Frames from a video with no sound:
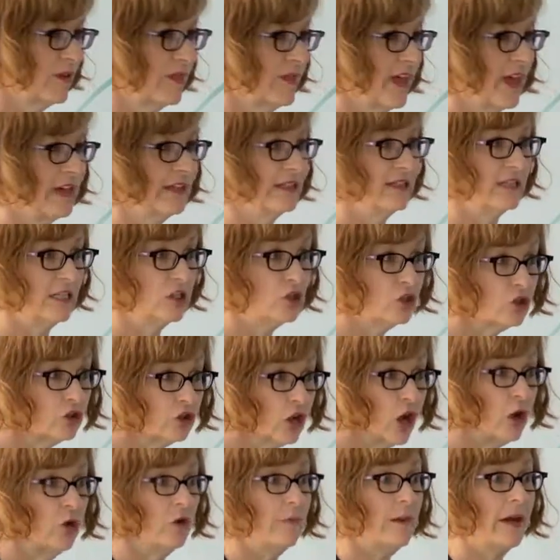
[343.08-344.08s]
with that, did you
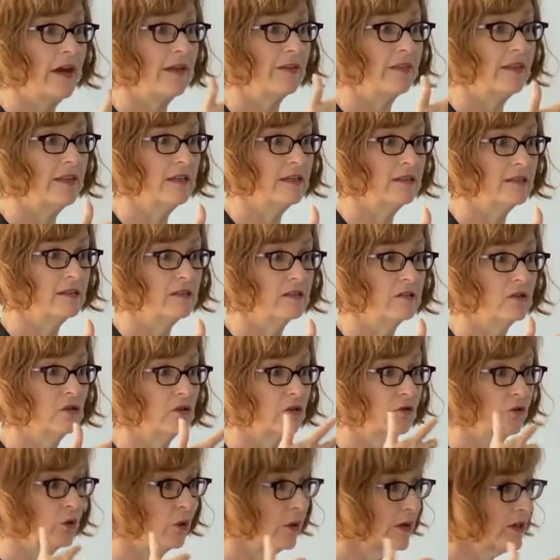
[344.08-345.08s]
know about this
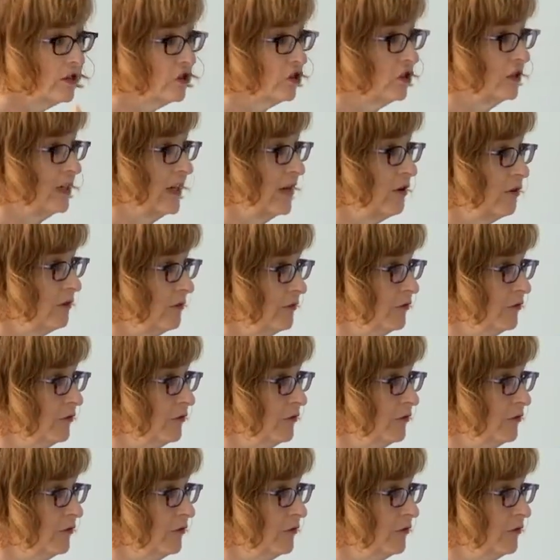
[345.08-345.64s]
sort of questionnaire